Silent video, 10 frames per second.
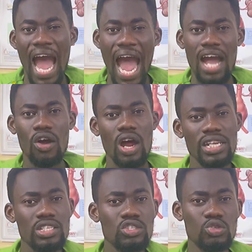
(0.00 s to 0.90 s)

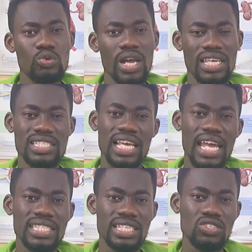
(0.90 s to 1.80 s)
According to a
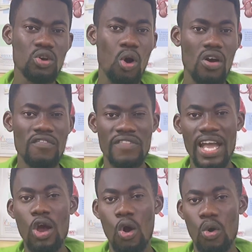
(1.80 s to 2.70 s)
scientist called
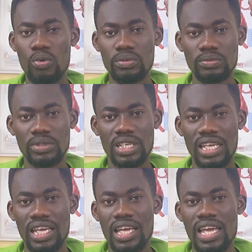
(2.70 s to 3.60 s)
Vekol,
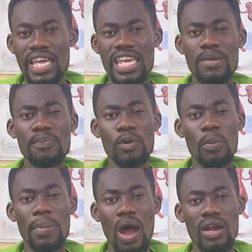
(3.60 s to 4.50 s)
he
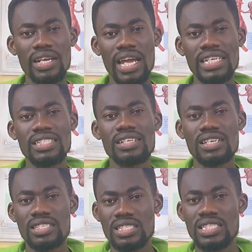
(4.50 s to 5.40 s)
propounded
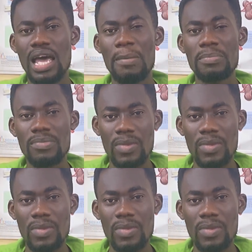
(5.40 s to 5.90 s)
some